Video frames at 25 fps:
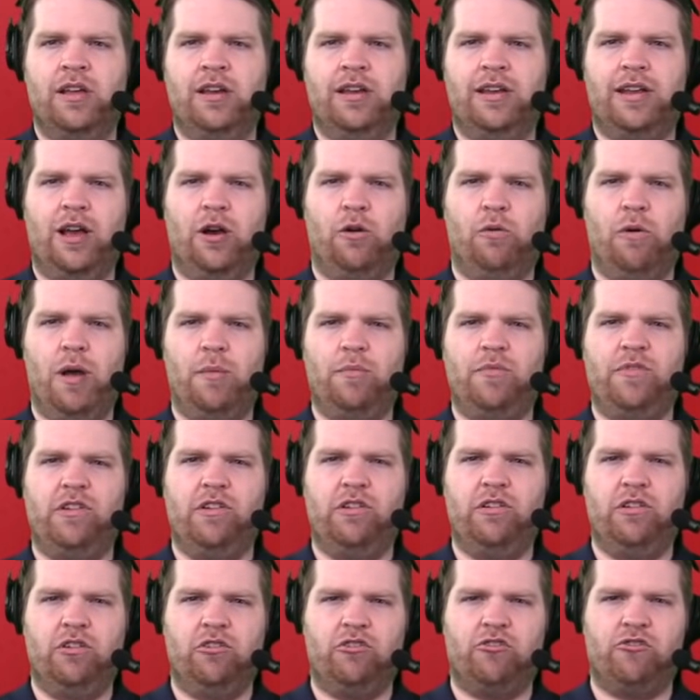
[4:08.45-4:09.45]
Dale Webb
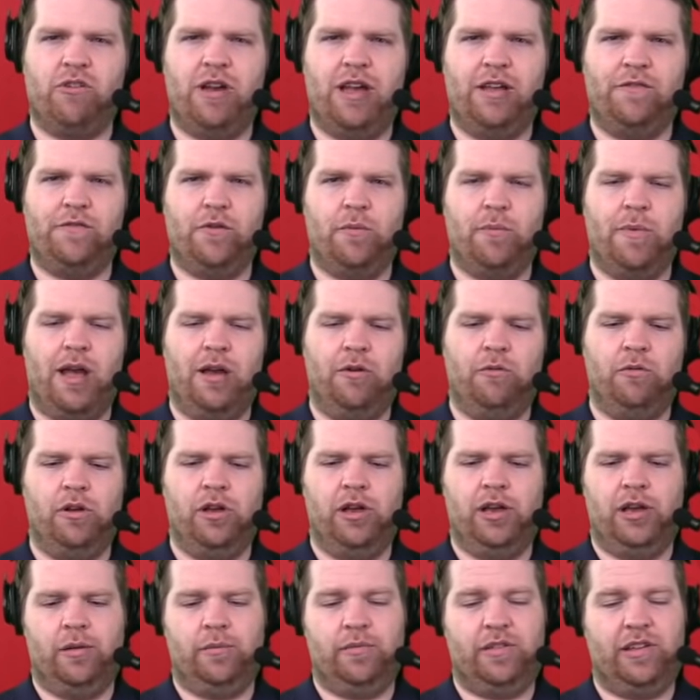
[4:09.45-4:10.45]
Jr., trade for Mike
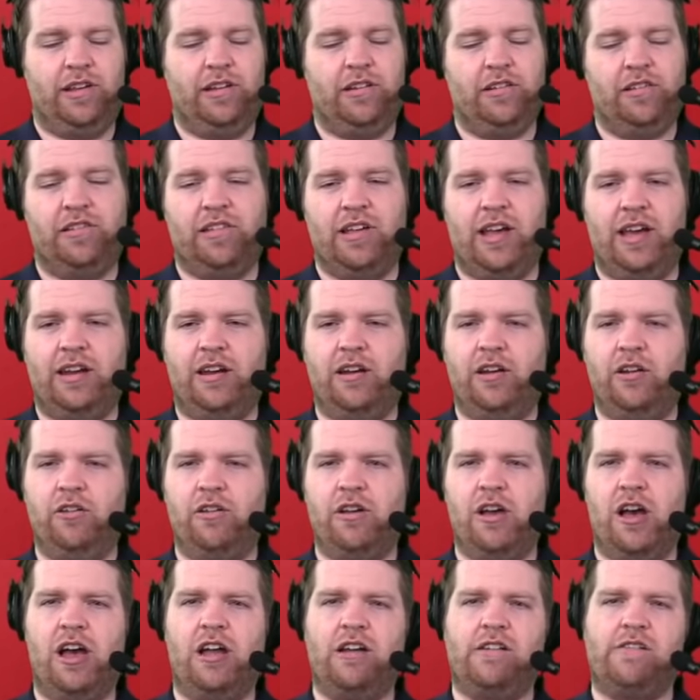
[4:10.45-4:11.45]
Williams. He just signed a new
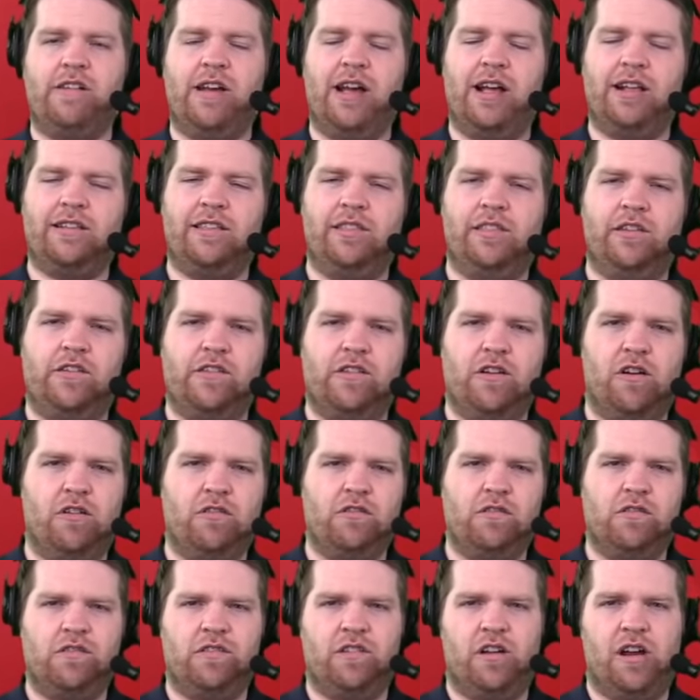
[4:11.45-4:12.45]
contract, and the
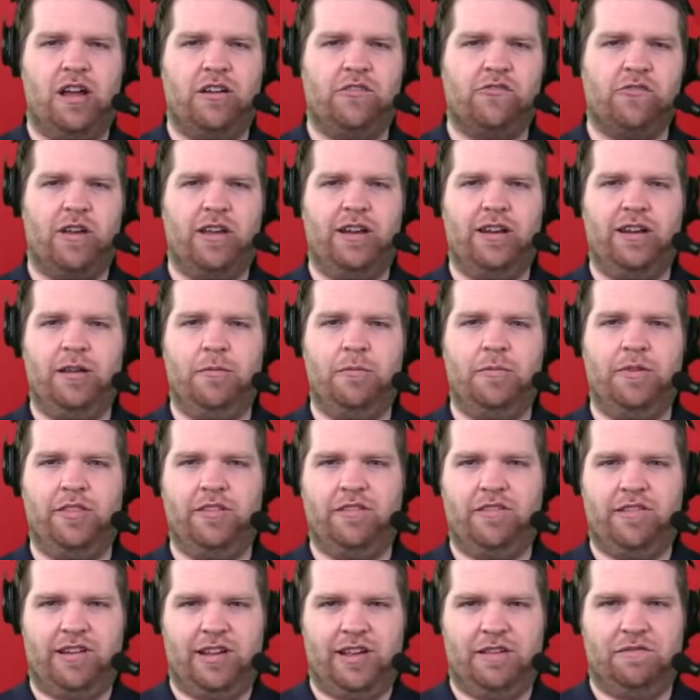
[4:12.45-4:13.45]
Chargers are not trading him to the
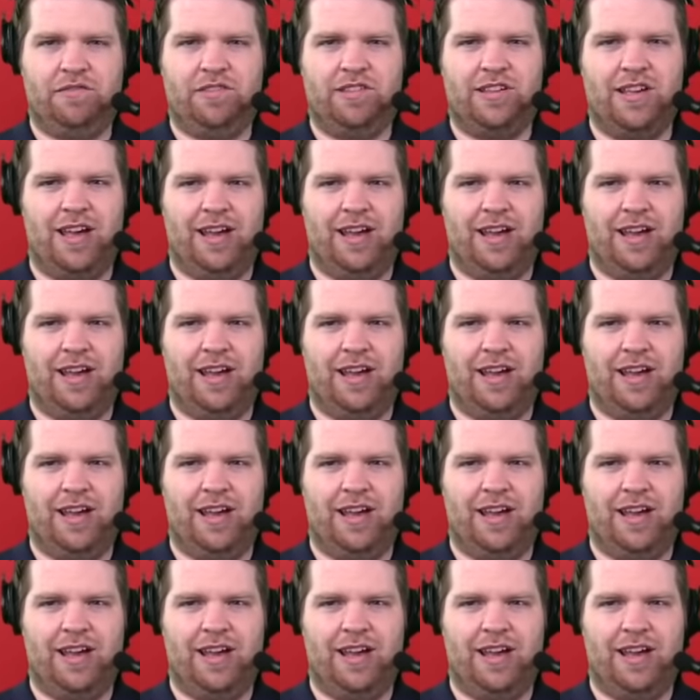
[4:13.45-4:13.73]
Chiefs.